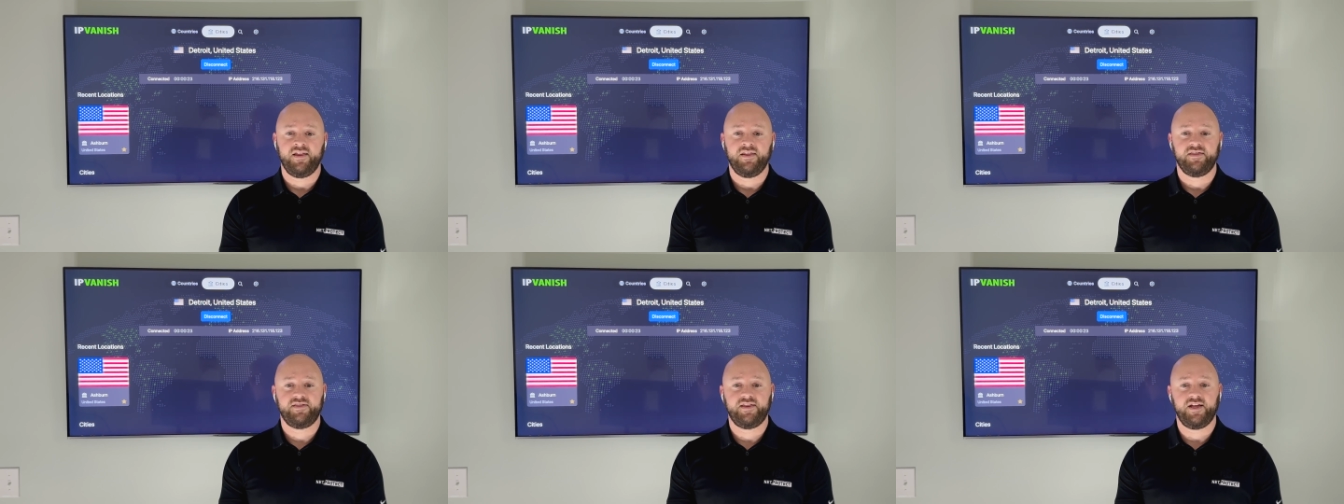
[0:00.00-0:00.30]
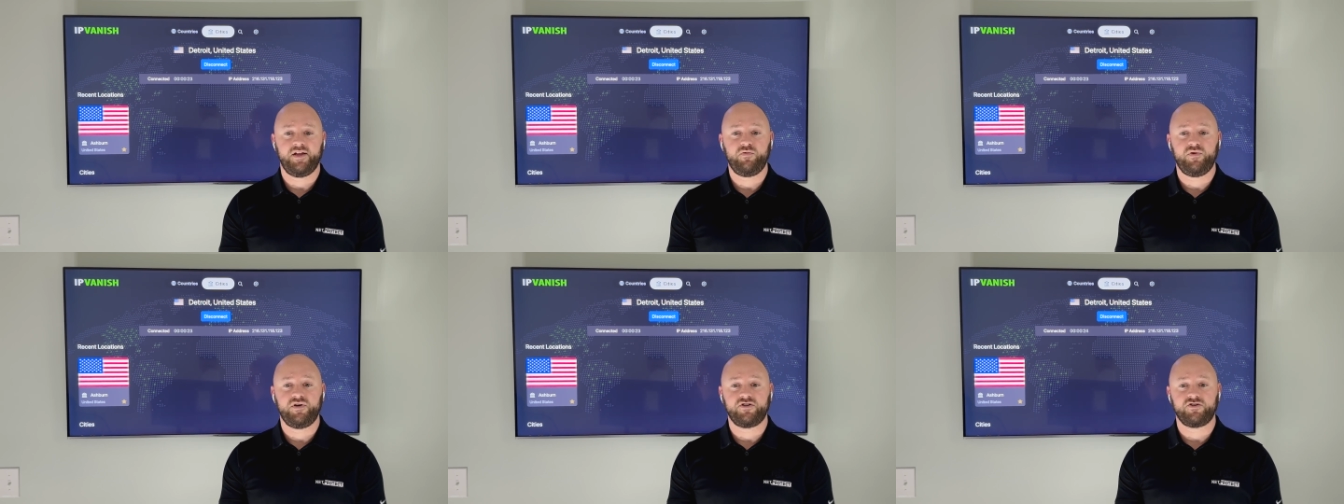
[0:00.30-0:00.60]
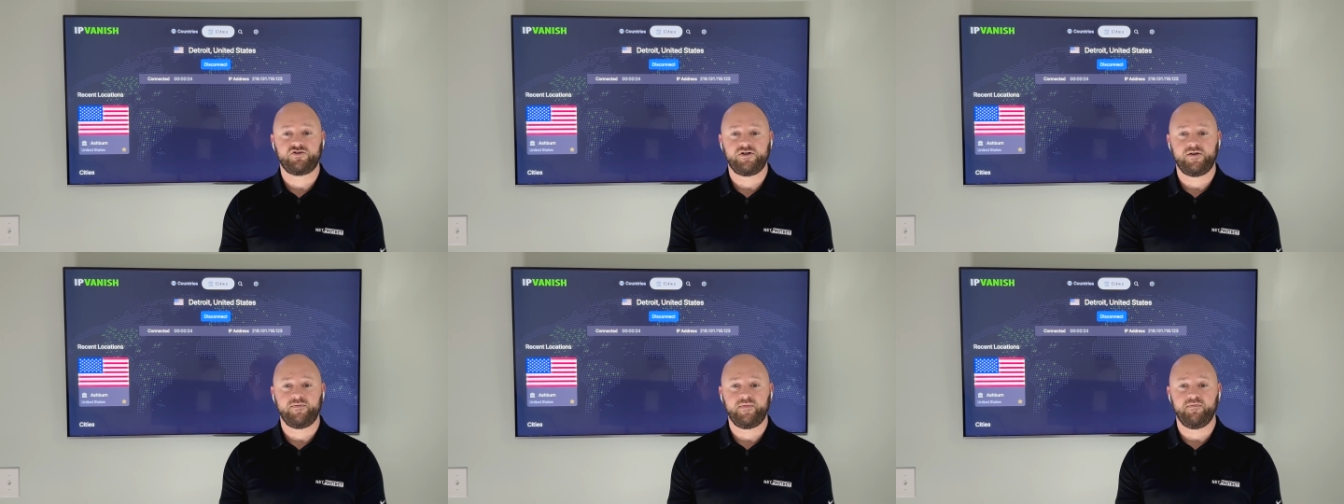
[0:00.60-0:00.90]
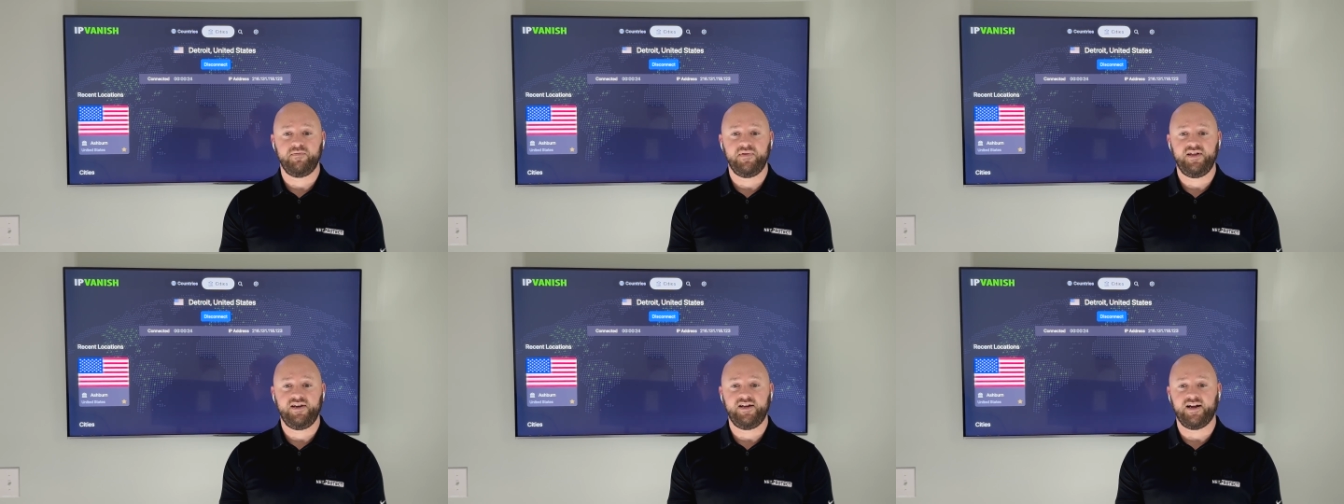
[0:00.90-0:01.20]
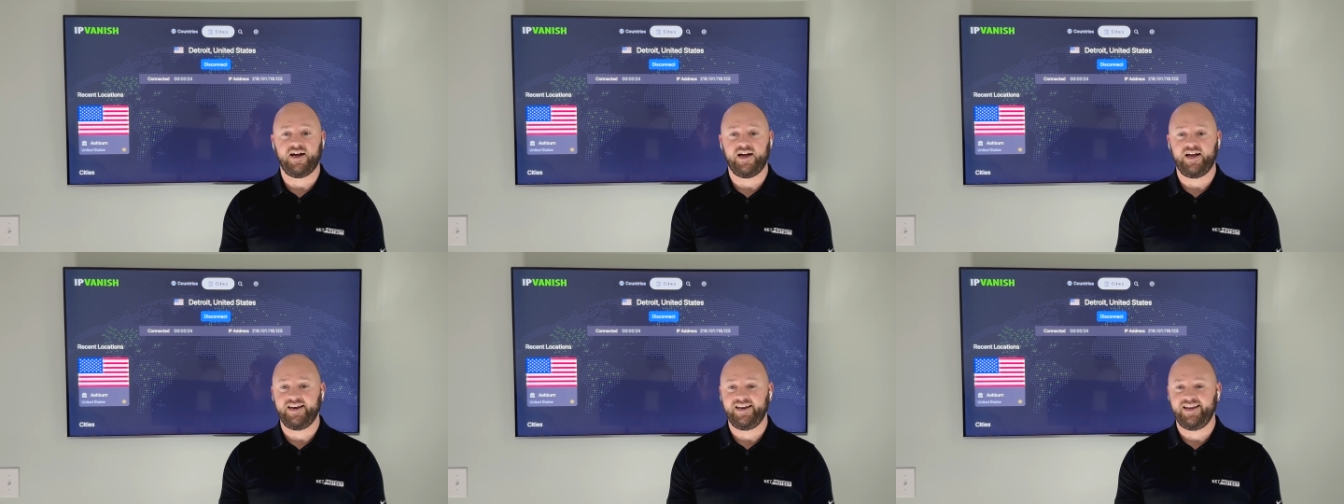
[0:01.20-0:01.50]
Then when you're streaming media
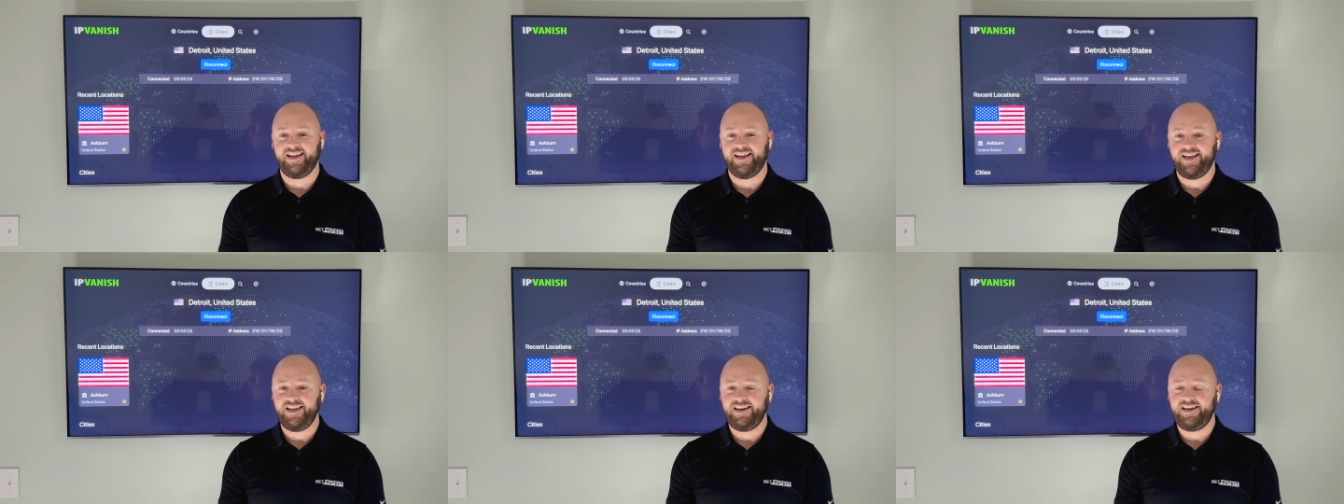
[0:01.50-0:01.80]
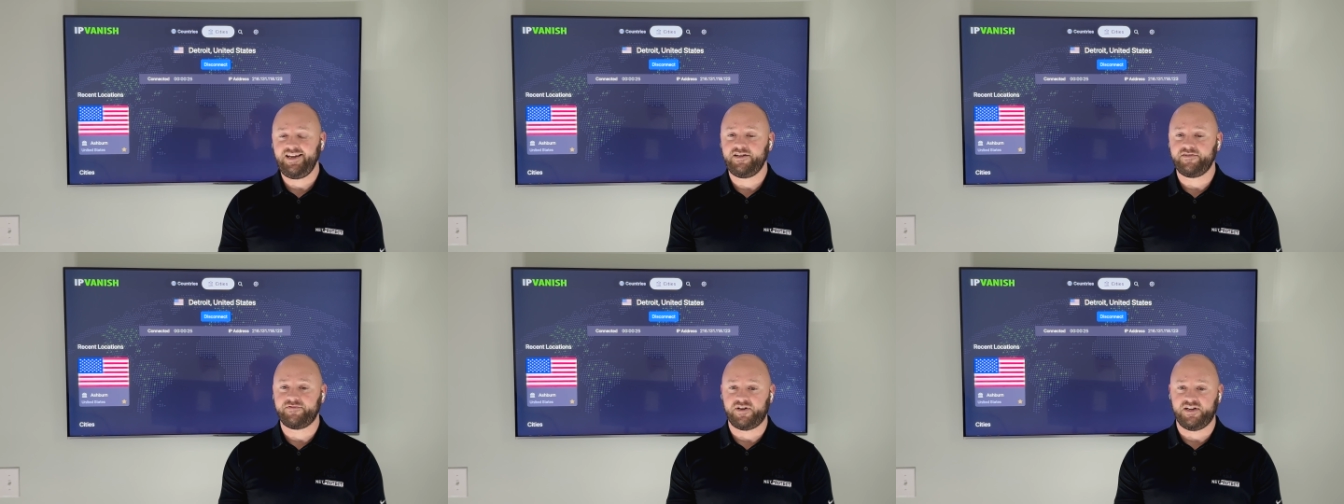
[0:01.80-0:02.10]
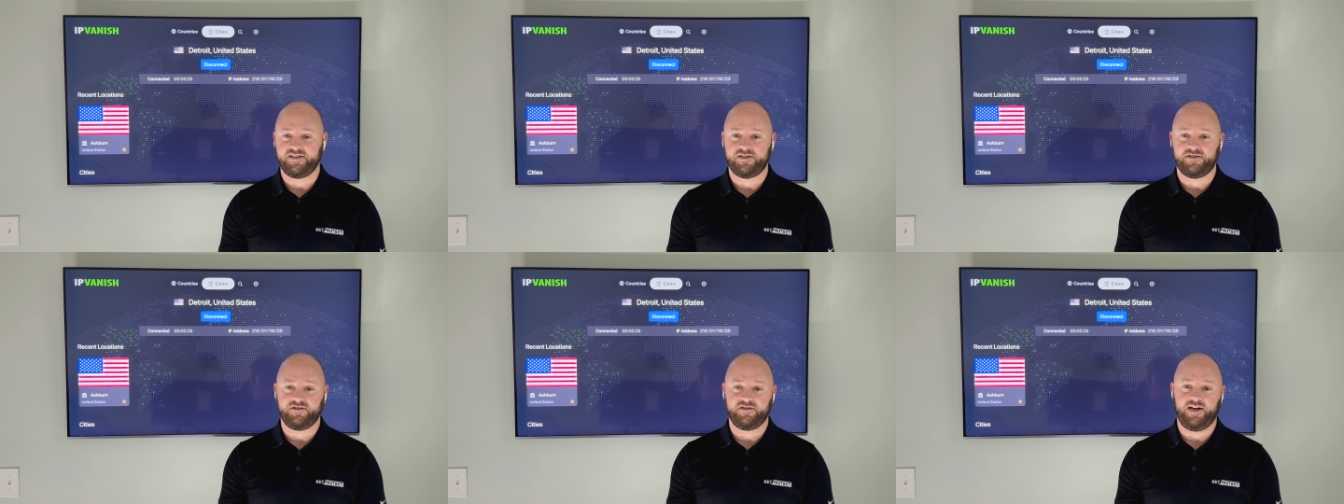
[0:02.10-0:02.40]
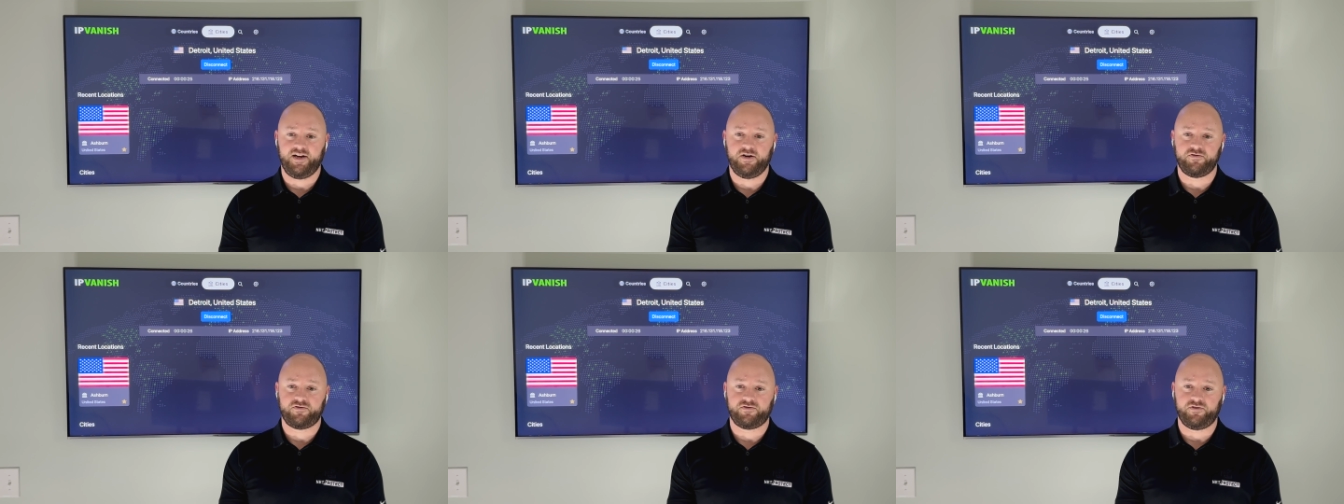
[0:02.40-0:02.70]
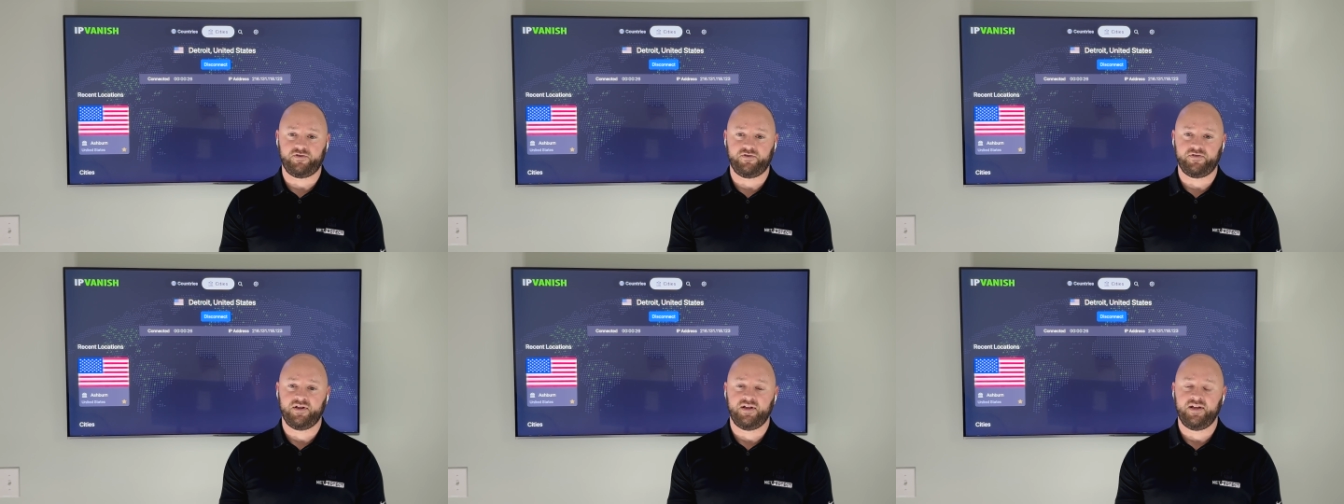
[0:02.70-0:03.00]
on any device in your
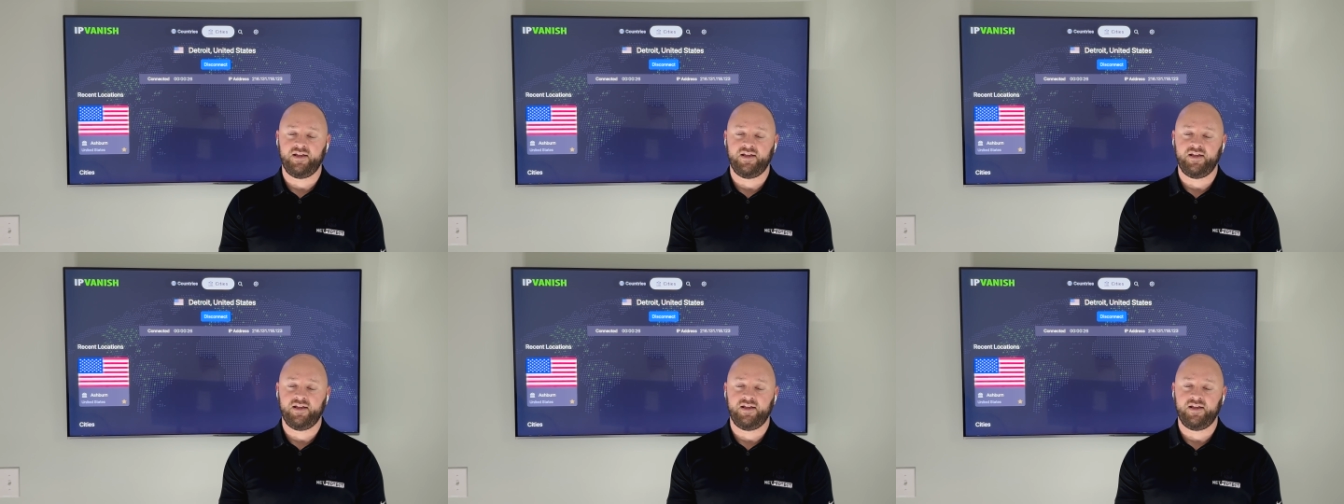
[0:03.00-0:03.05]
household,